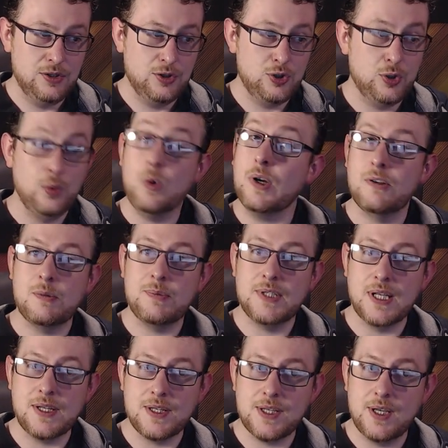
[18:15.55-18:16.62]

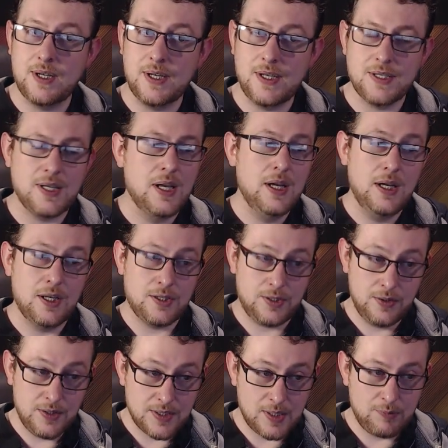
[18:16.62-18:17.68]
200% size, as
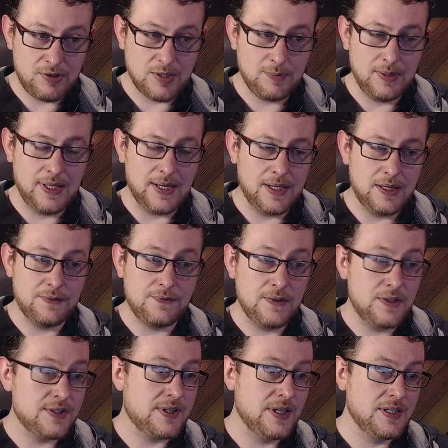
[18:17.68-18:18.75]
soon as I press play, the
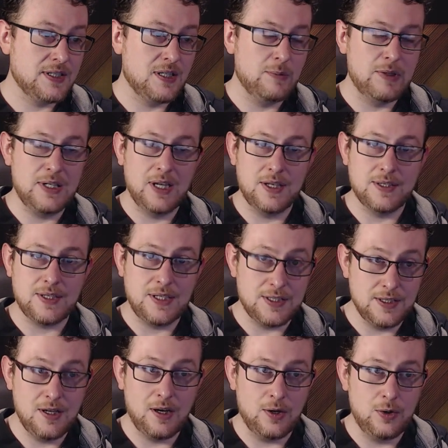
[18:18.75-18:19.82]
first thing Cinema does is
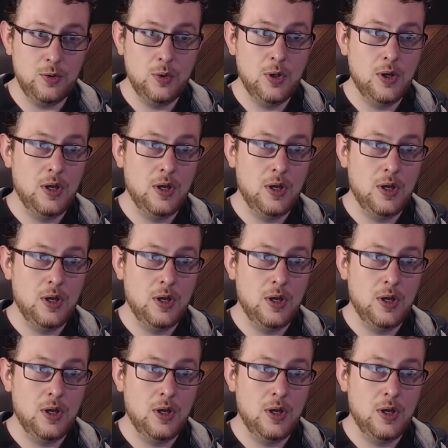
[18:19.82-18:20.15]
go,